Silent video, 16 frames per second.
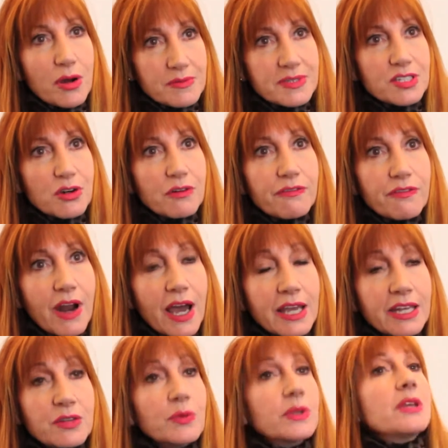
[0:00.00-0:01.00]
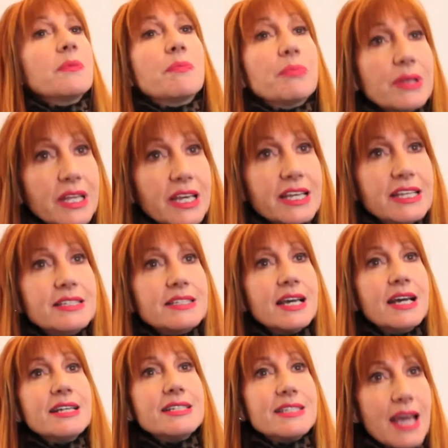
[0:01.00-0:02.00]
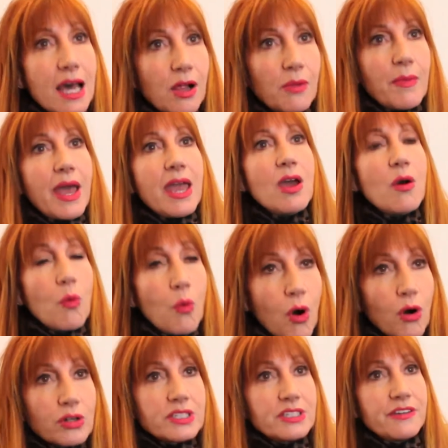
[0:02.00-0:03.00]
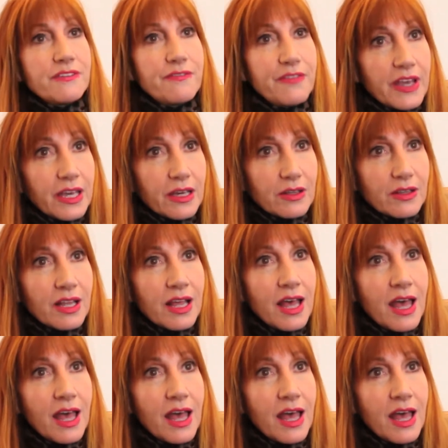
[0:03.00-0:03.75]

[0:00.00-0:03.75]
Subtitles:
I'm so frightened. Will you please tell me what to feel?